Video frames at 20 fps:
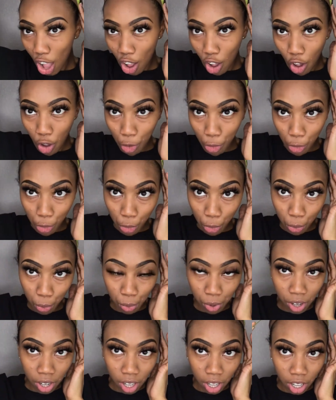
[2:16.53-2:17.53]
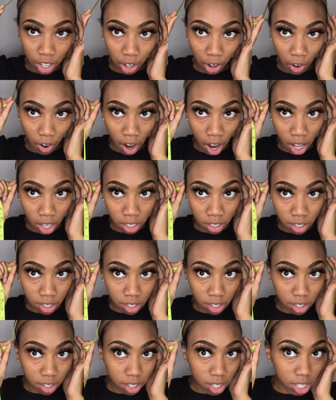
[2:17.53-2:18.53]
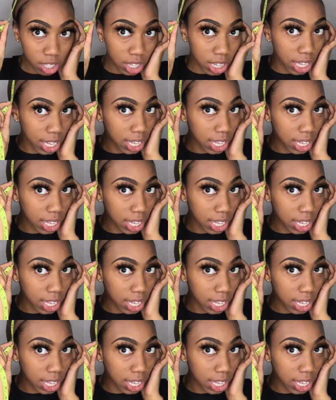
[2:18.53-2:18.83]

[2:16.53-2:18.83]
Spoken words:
on across to the